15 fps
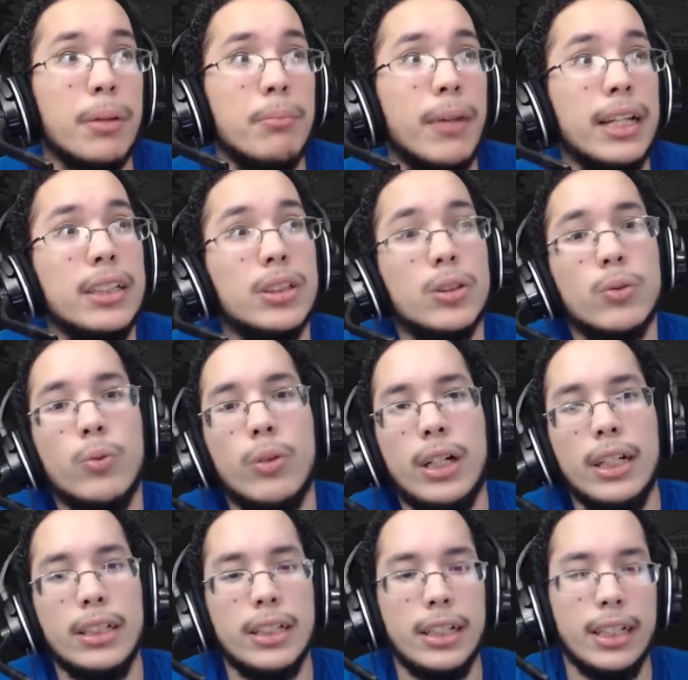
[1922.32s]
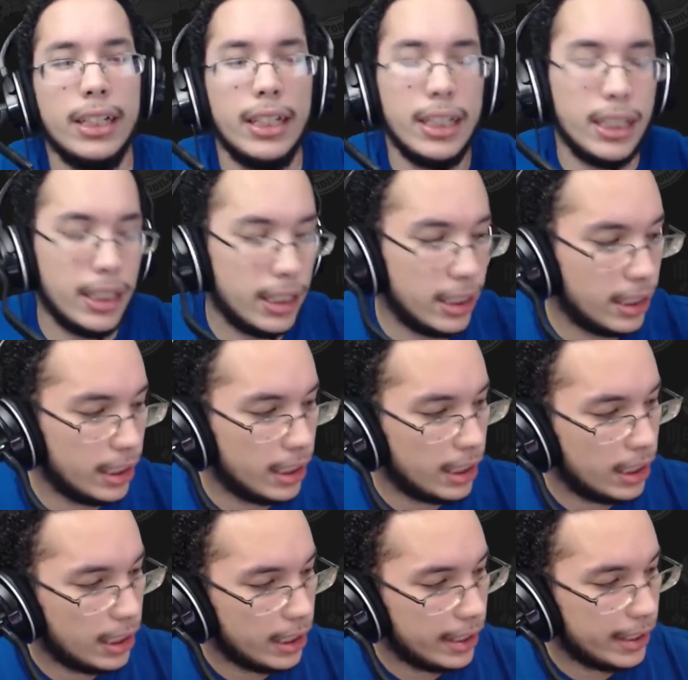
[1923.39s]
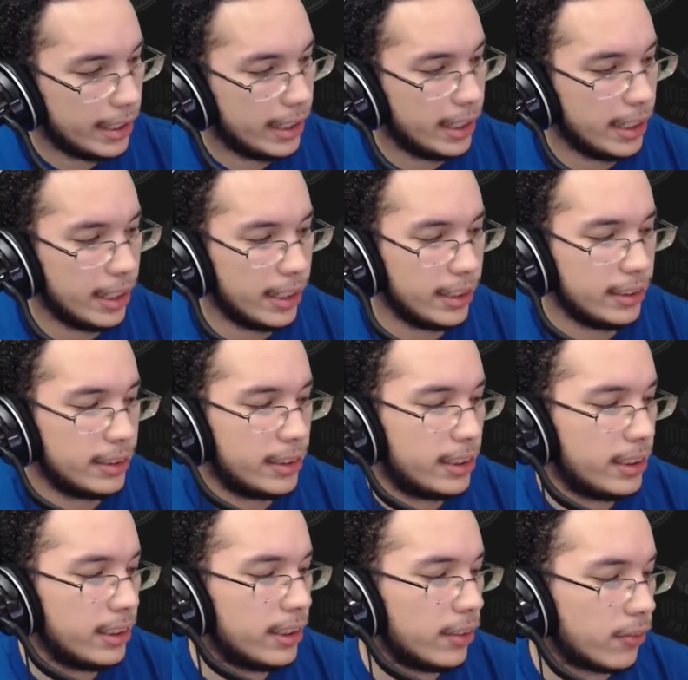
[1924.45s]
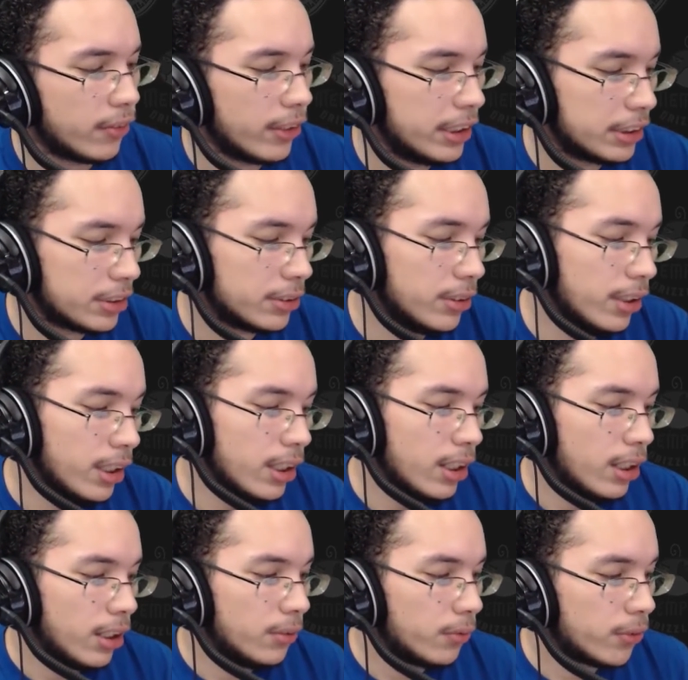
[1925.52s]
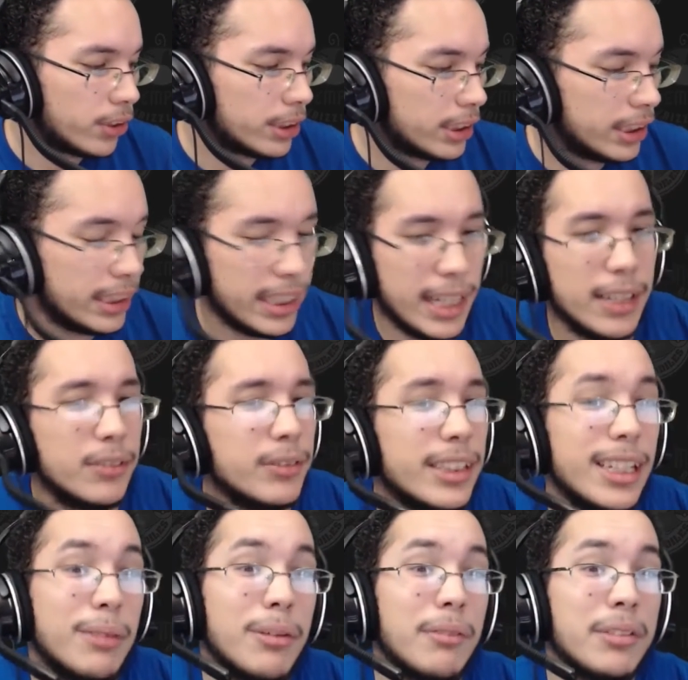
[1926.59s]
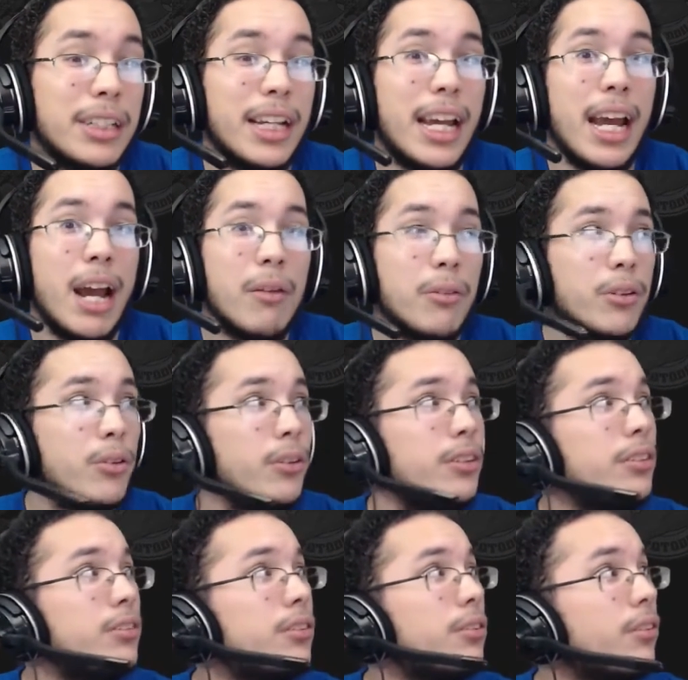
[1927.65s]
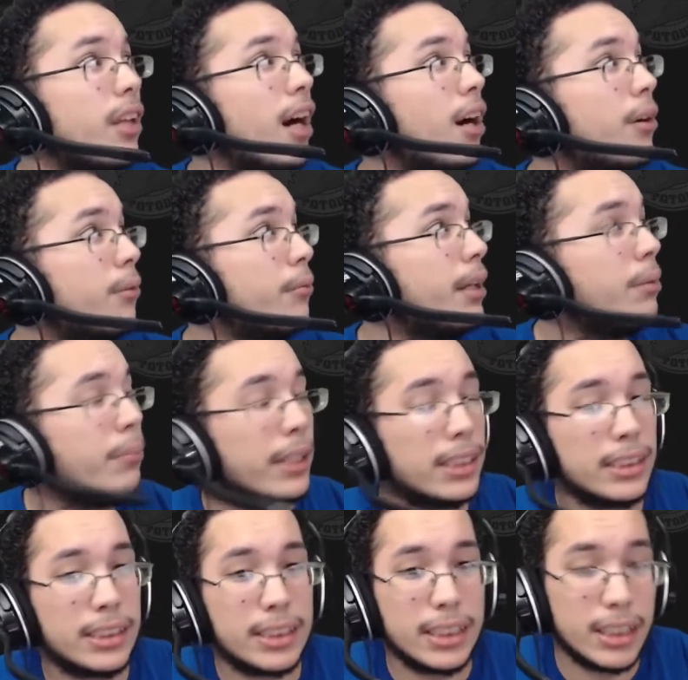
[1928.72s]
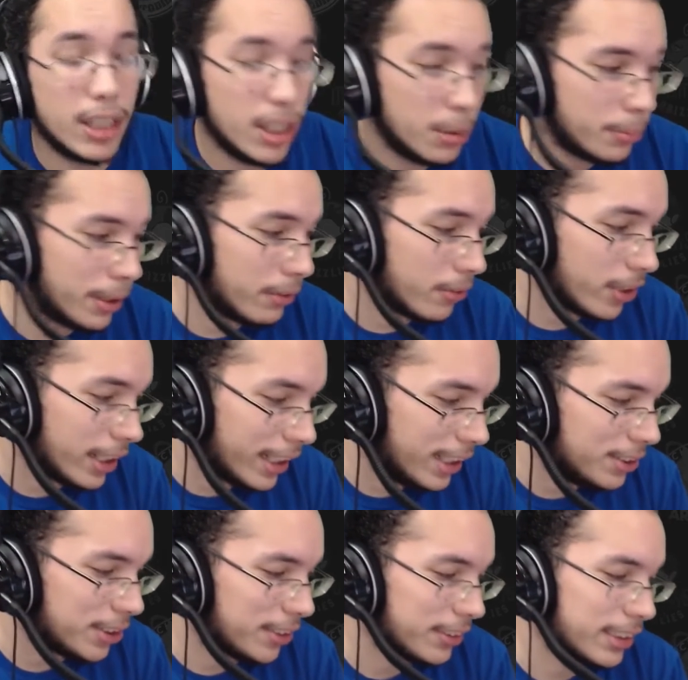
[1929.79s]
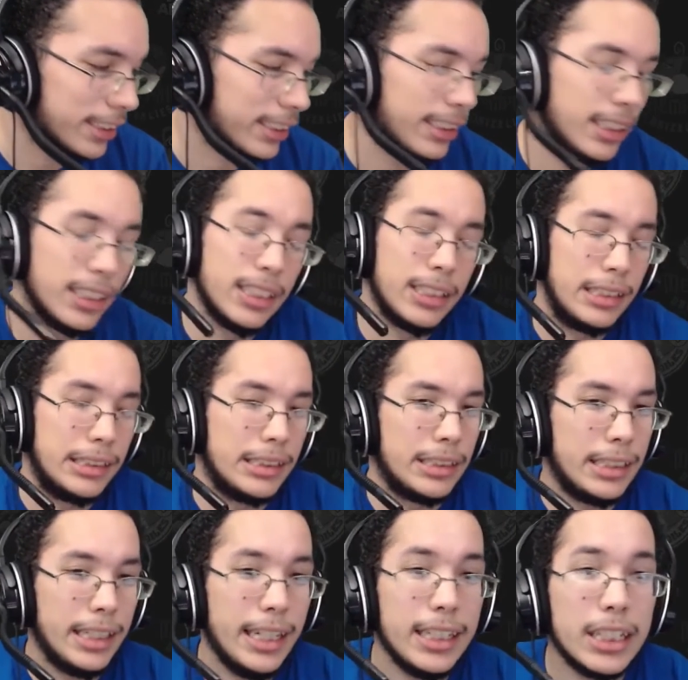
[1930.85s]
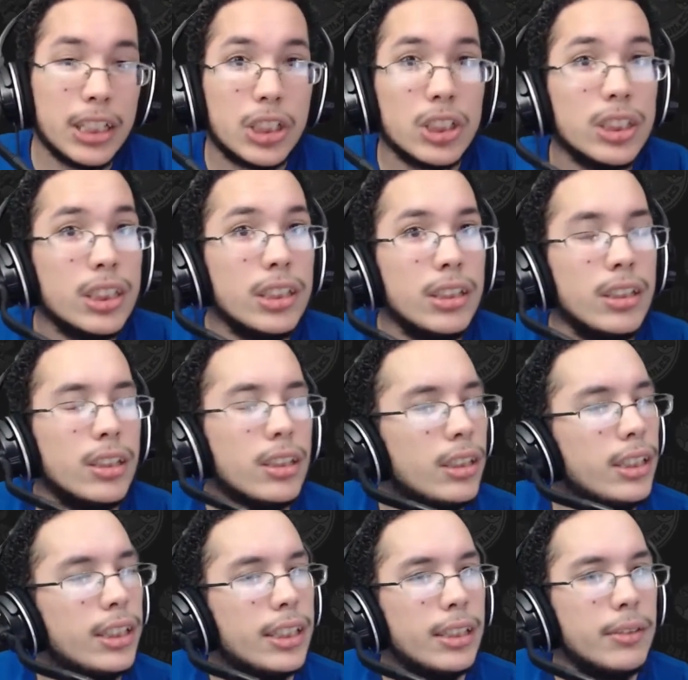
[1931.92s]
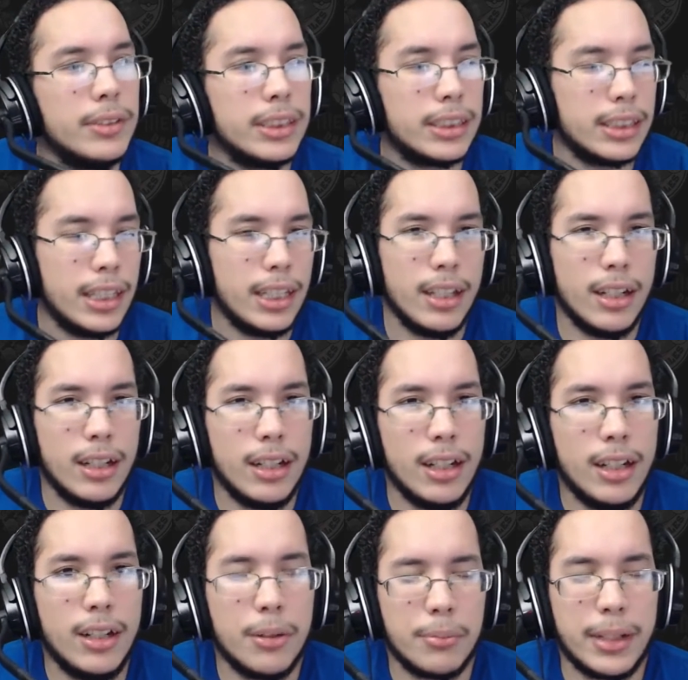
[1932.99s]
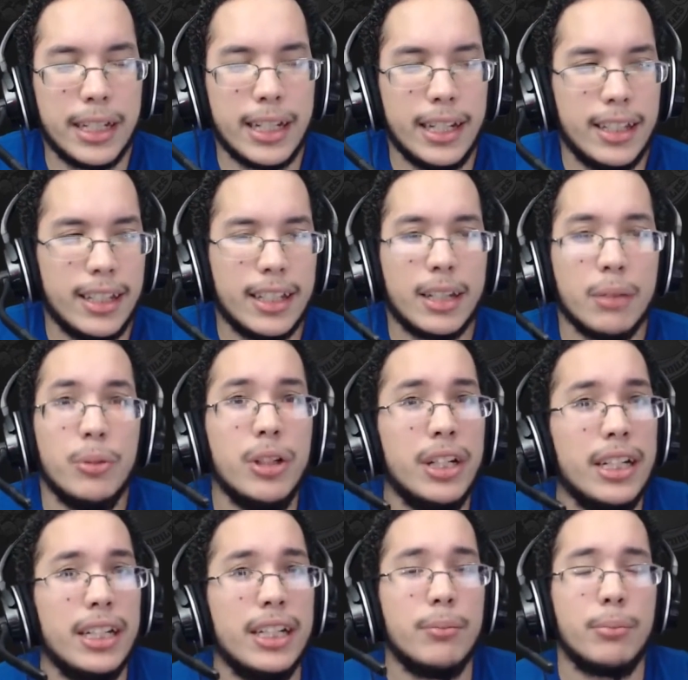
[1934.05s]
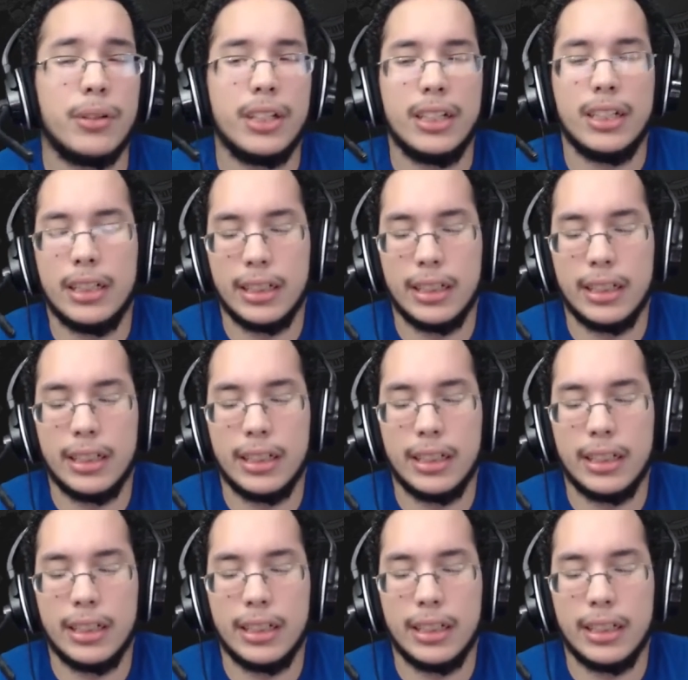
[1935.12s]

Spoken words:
-1 in the differential. Unfortunately, I don't think I'm gonna ever going to like pick this thing up ever again, just because it did good. It gave us like immunity, but